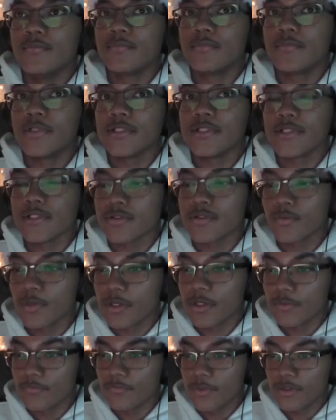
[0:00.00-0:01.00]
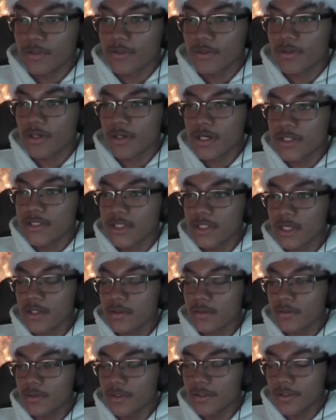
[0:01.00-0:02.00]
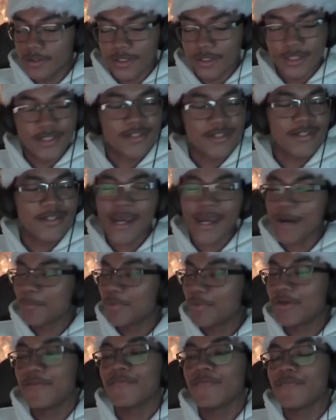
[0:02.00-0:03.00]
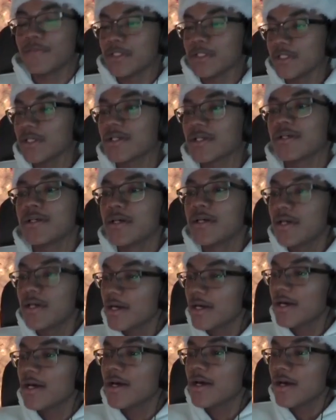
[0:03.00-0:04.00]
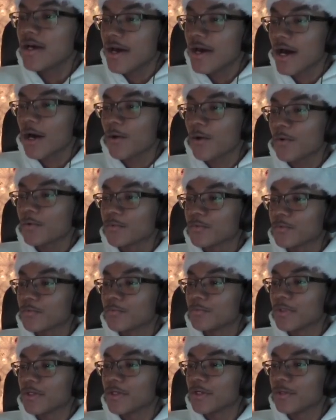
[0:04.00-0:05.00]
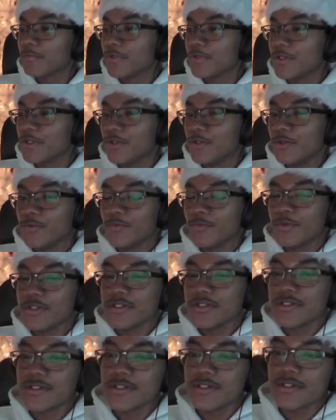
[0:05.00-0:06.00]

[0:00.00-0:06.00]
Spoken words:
That's a 12 year age gap. Fuck. How old will Mary be when she is